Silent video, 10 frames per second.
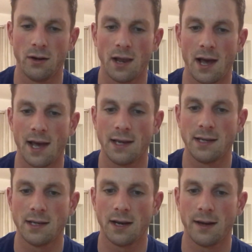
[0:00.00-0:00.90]

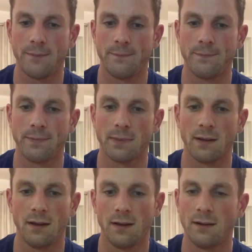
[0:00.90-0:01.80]
like
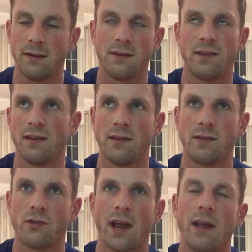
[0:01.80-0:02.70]

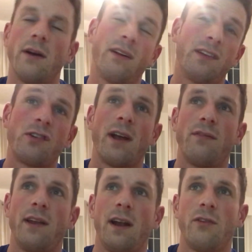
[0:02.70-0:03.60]

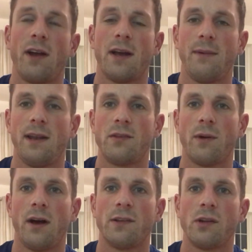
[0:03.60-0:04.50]
strengthening. I'd recommend as
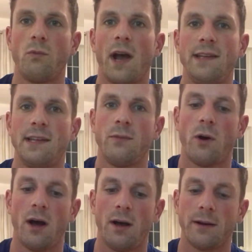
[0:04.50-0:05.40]
well. So weighted
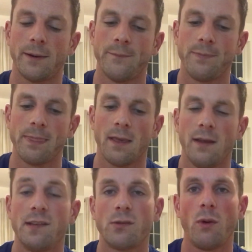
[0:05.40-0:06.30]
work,
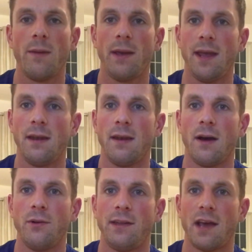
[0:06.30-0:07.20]
swimming.
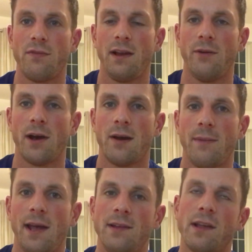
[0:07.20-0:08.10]
I would definitely
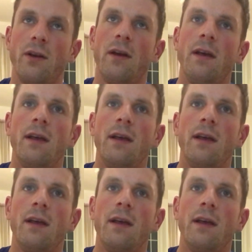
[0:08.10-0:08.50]
recommend. So